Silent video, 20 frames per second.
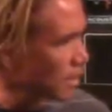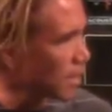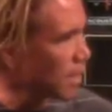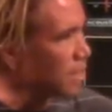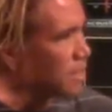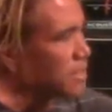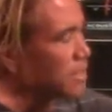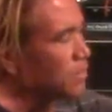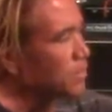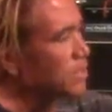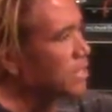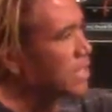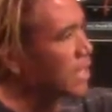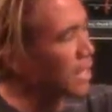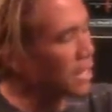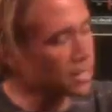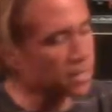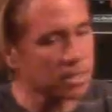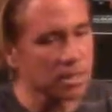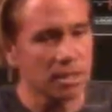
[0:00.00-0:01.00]
And as they were
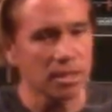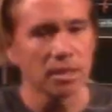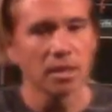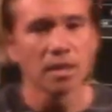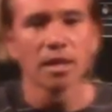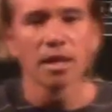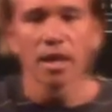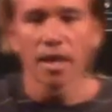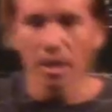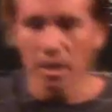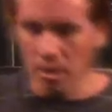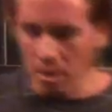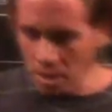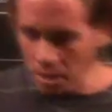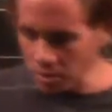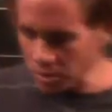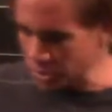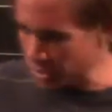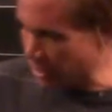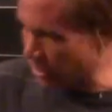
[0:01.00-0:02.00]
dancing, and the
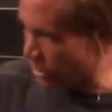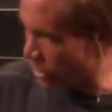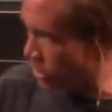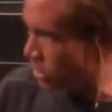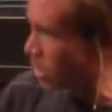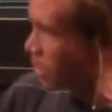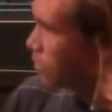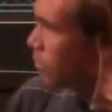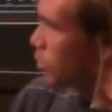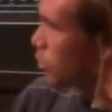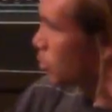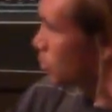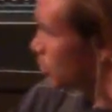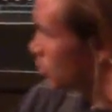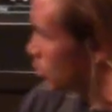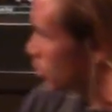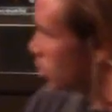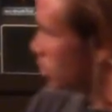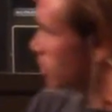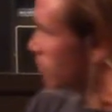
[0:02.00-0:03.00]
others there, you could tell there was music